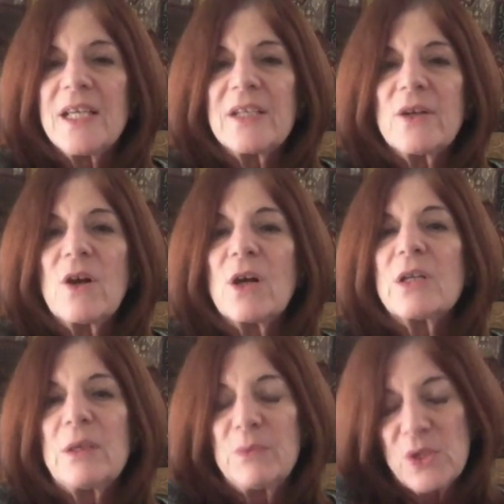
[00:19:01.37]
in art
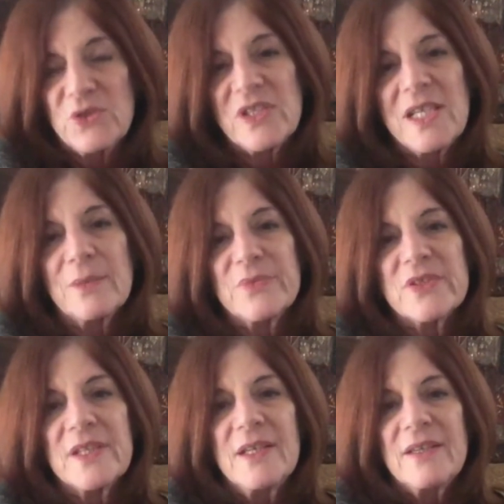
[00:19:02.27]
and
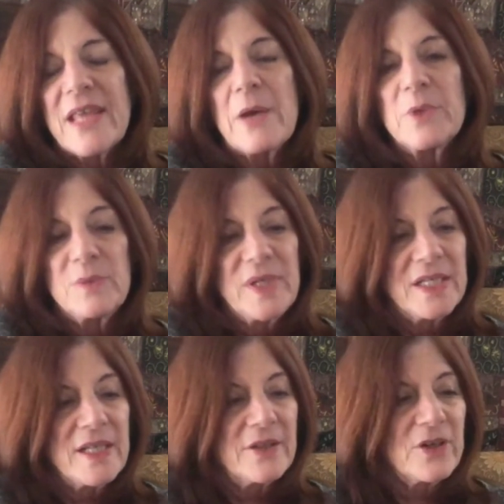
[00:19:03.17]
museums. That would be
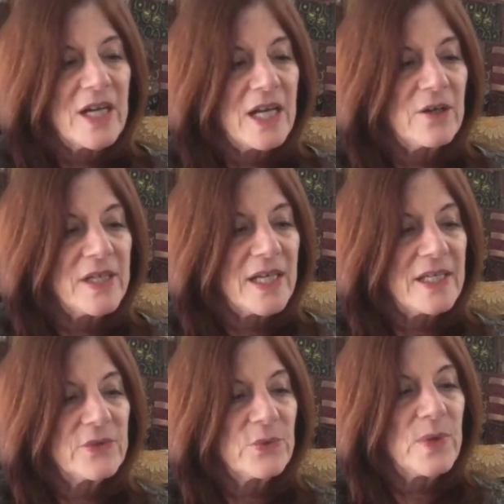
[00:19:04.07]
another area
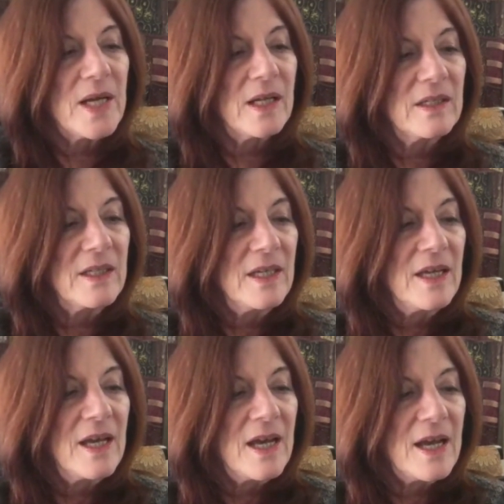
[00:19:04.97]
as well.
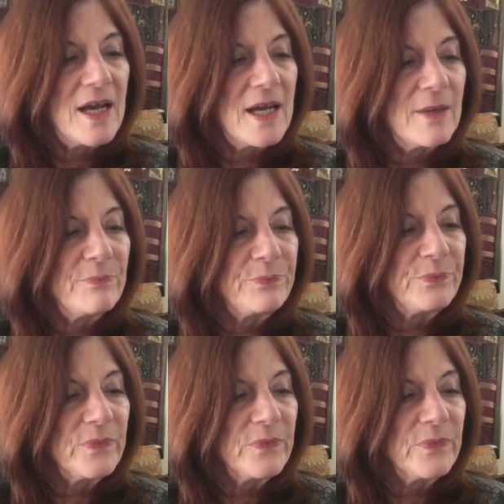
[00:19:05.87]
Um,